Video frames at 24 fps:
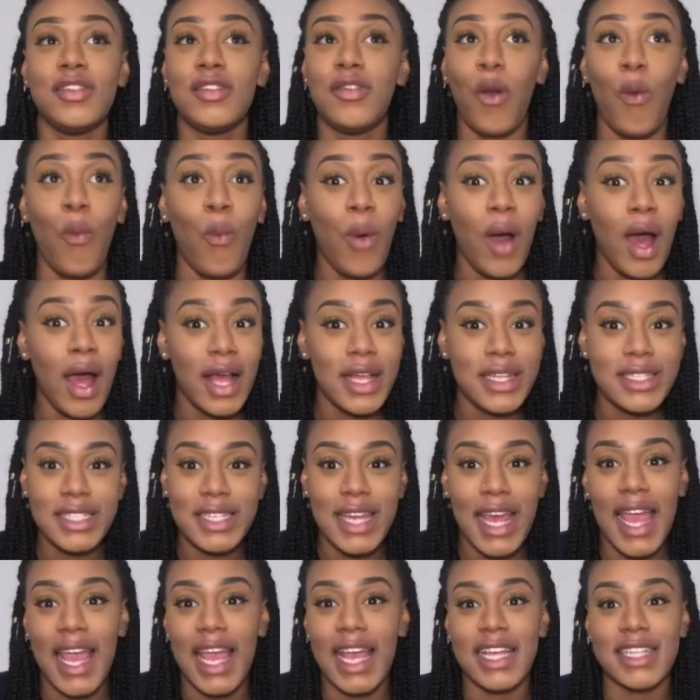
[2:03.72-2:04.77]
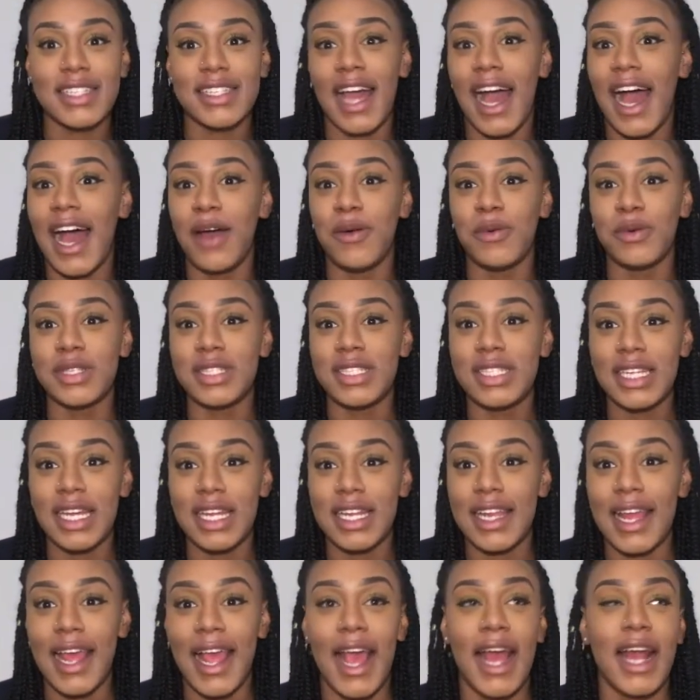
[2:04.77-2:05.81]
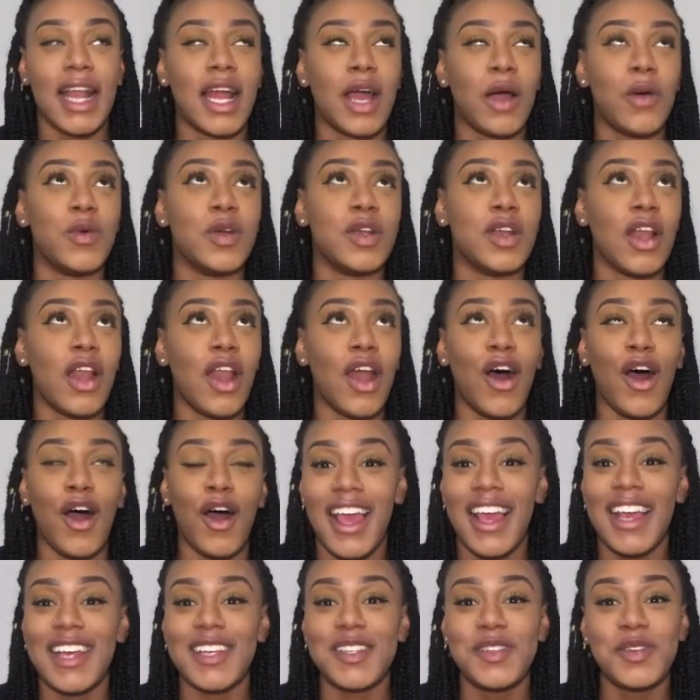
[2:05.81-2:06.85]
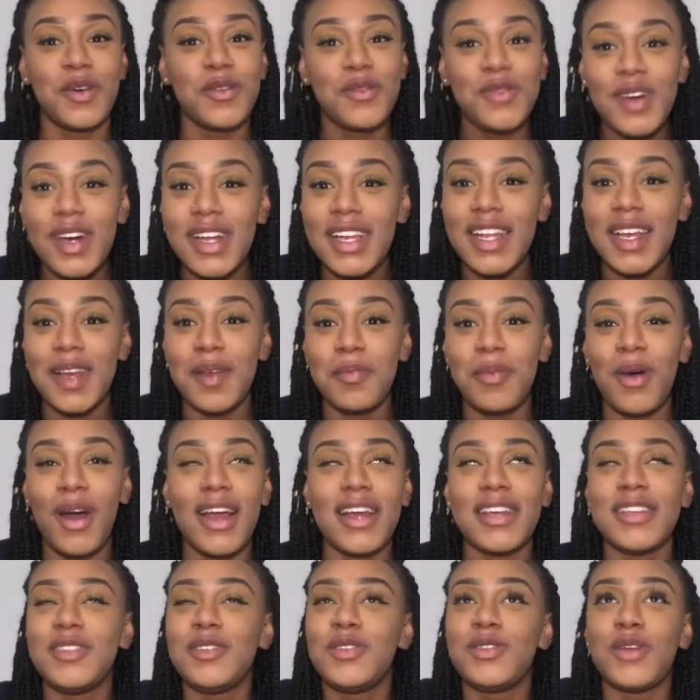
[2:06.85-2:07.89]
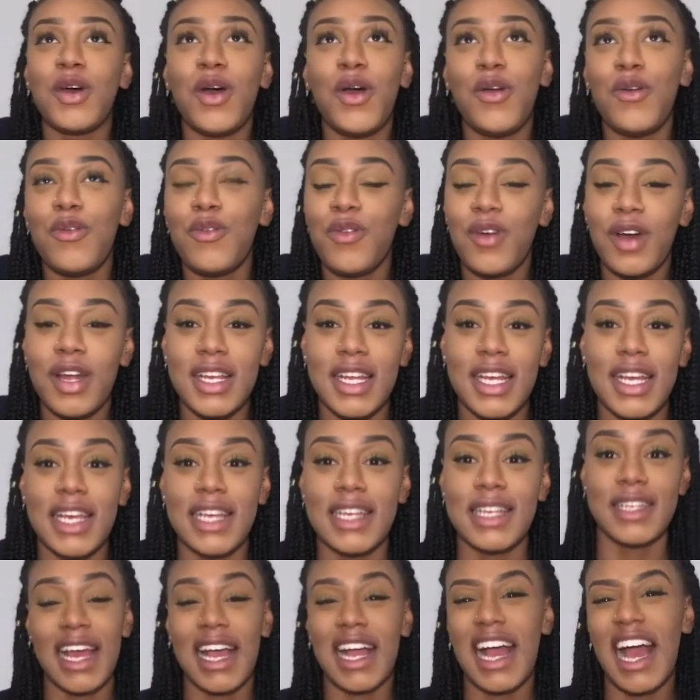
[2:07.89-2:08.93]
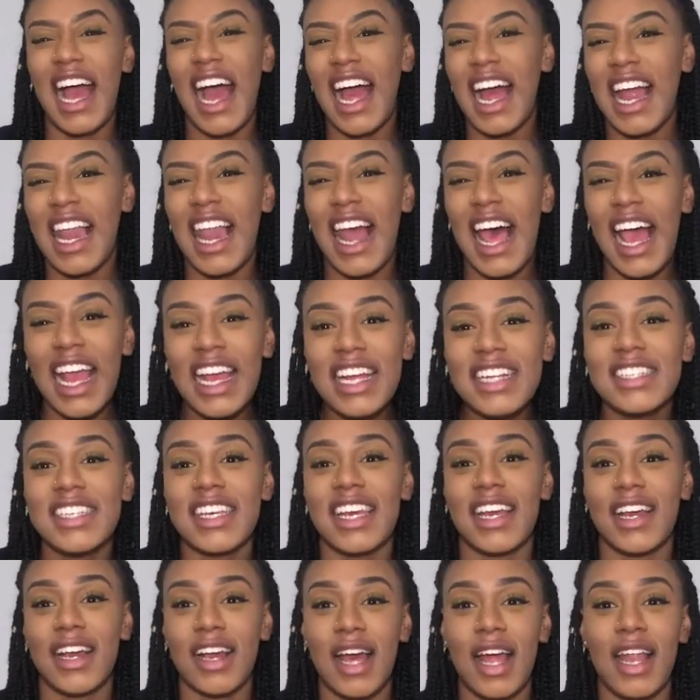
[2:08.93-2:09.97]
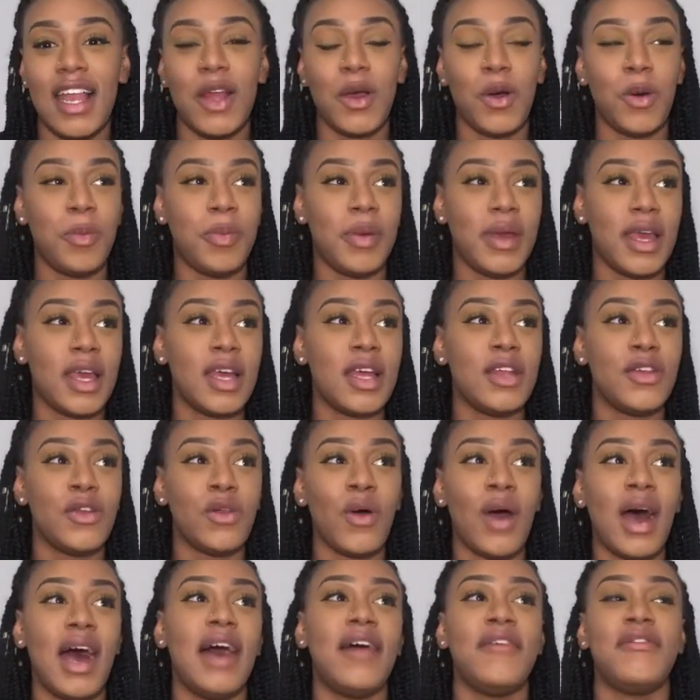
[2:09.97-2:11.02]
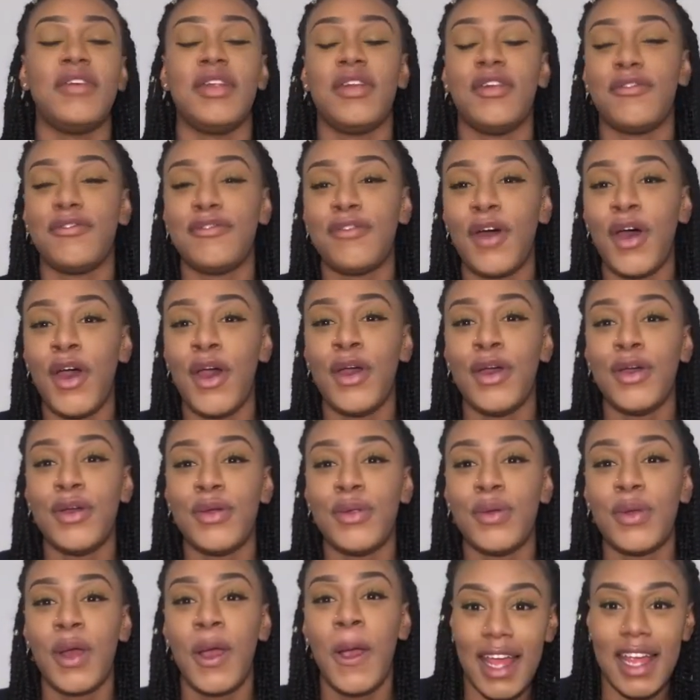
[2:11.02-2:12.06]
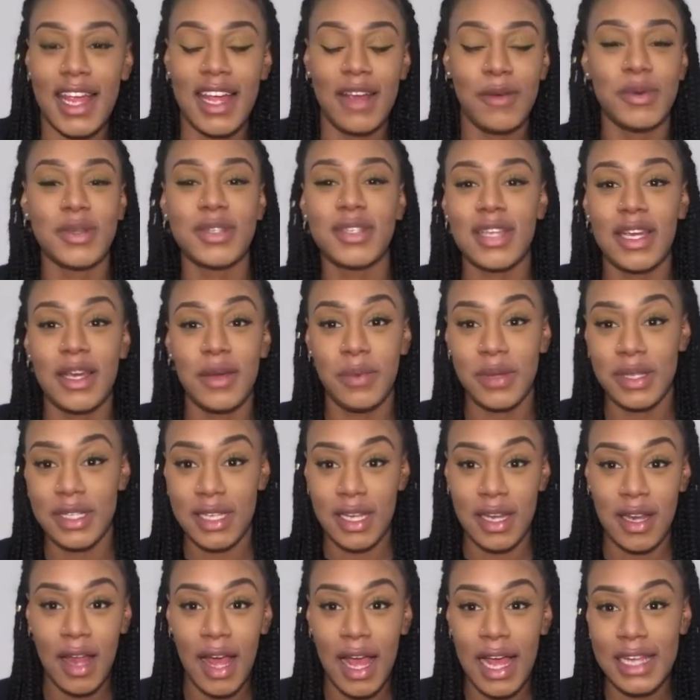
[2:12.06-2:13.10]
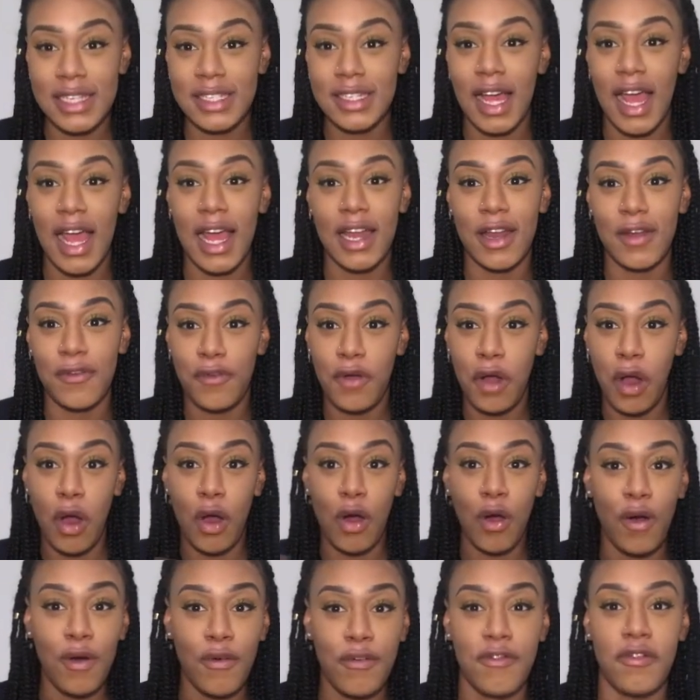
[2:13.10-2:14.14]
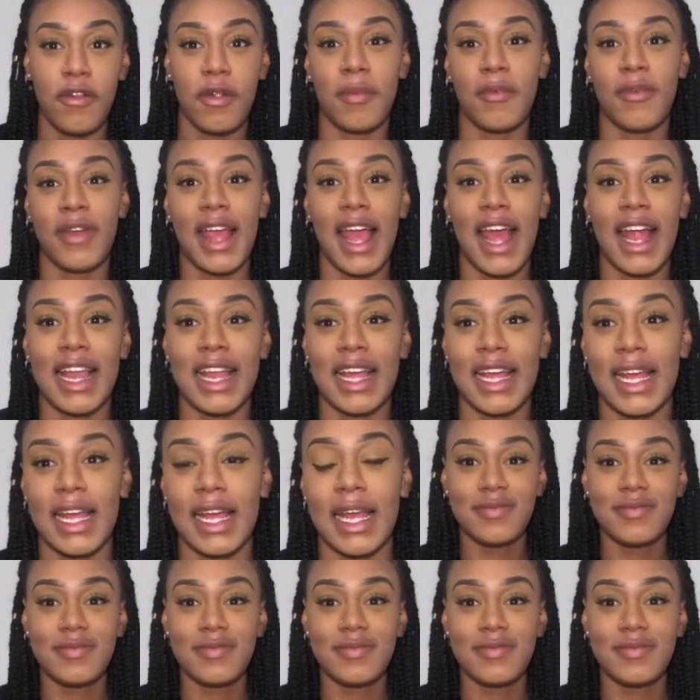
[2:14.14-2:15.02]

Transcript: the worst days, I would sit there and I would laugh. It's not funny, but it's so funny. I liked it a little bit, not having a phone. It was a nice kind of cut off from reality.